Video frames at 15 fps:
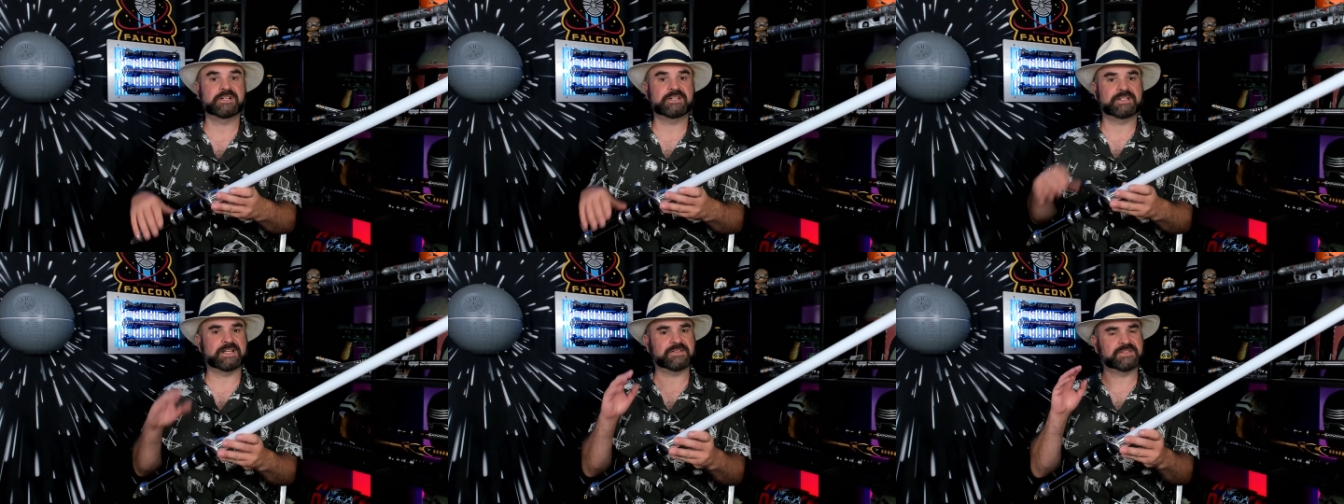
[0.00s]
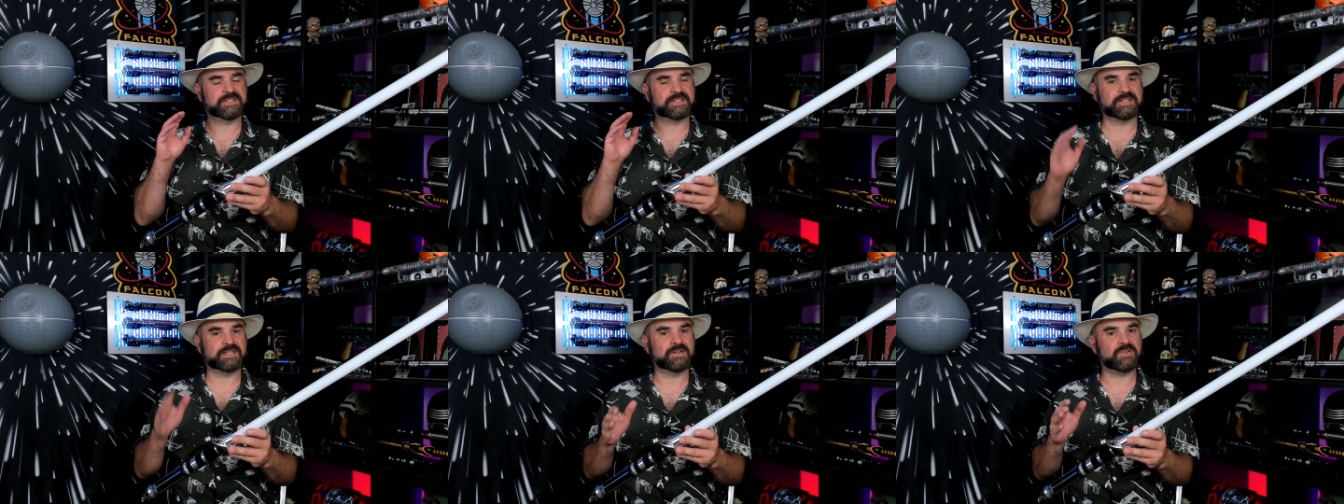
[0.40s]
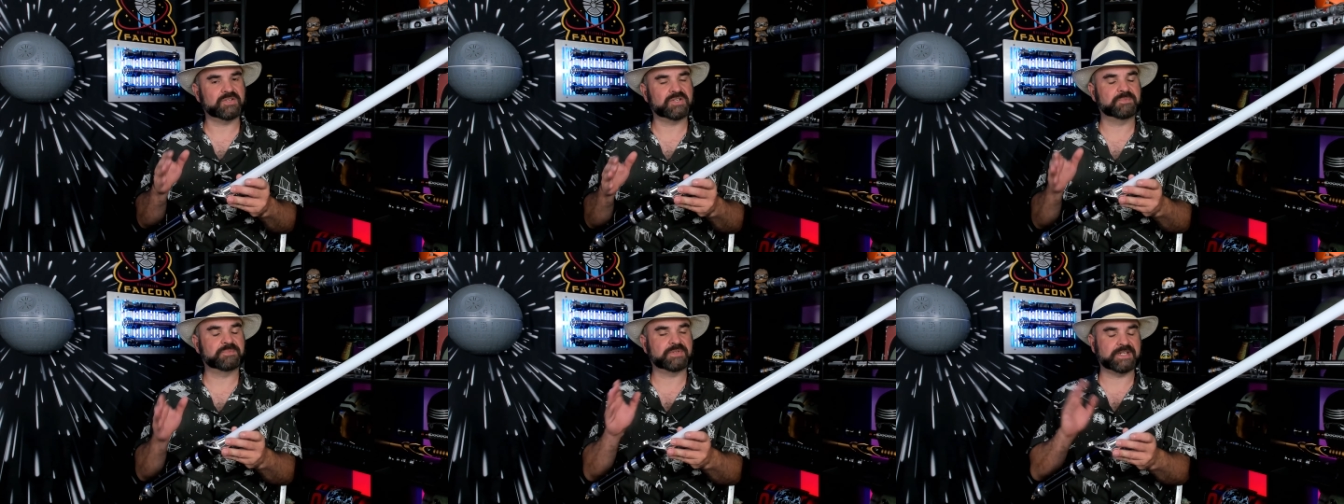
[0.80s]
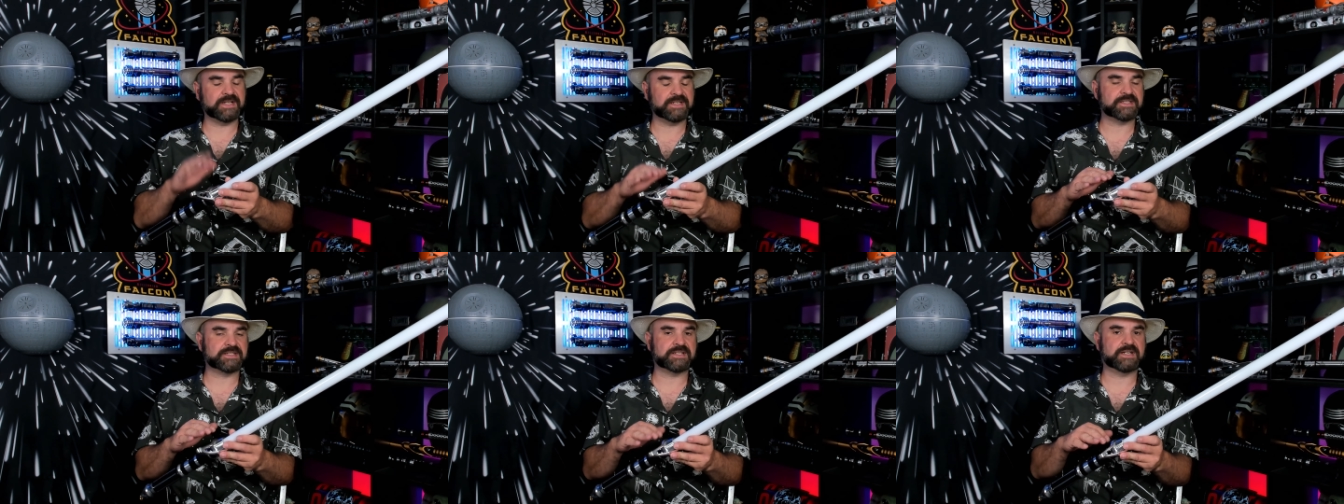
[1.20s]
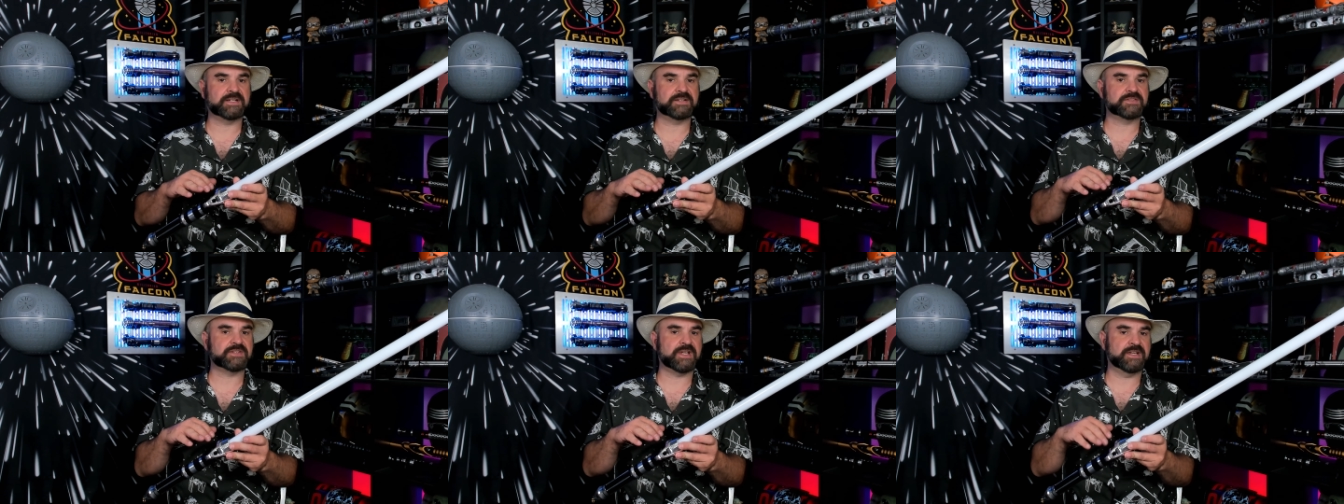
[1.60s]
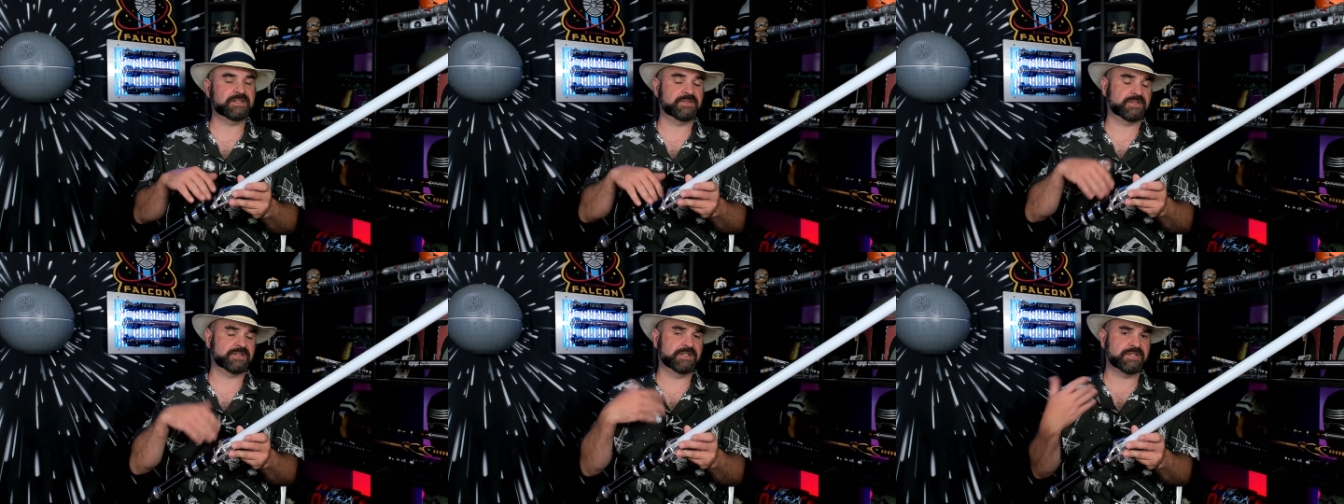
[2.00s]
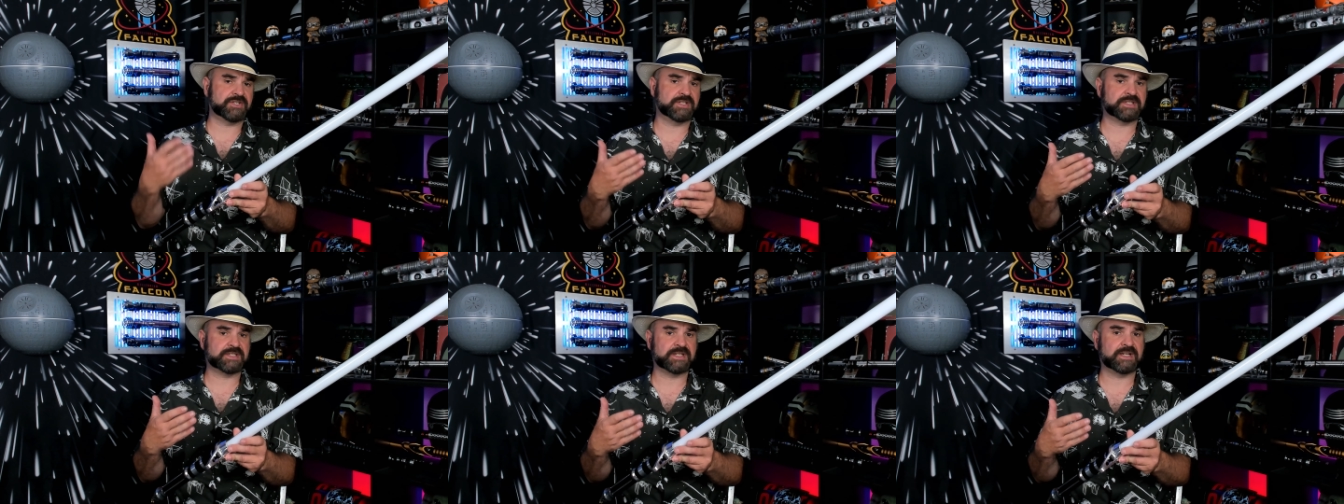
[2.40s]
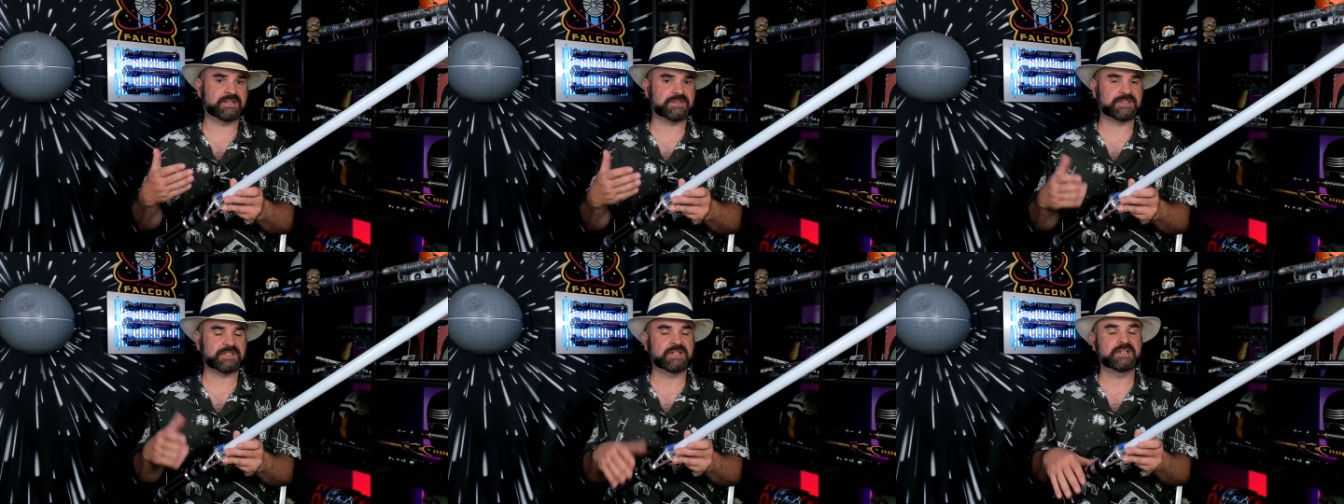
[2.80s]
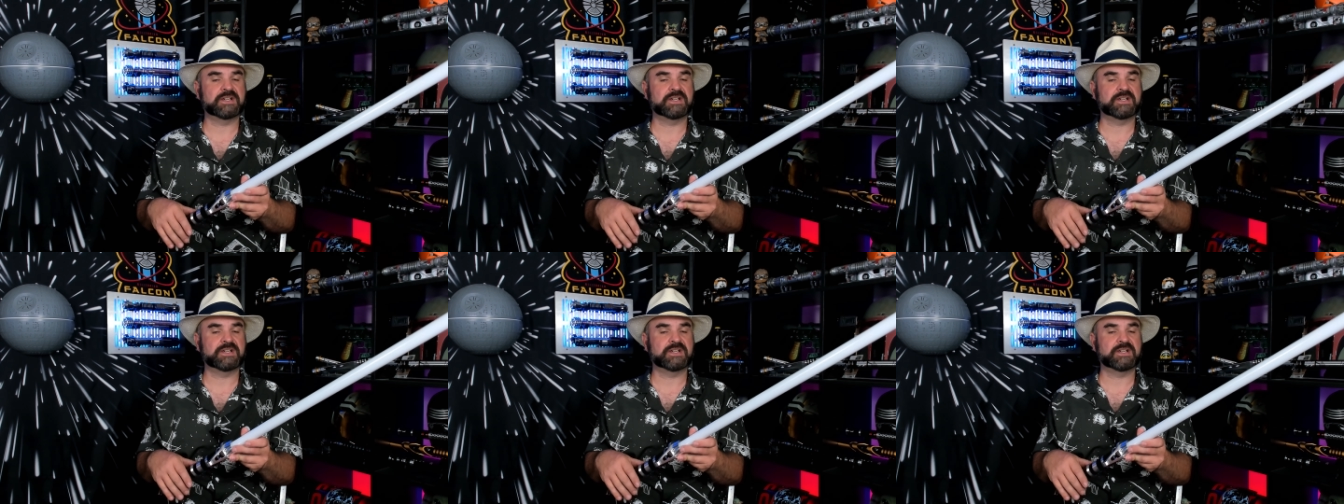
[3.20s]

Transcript: Now, to set all your blade styles and your ignition styles,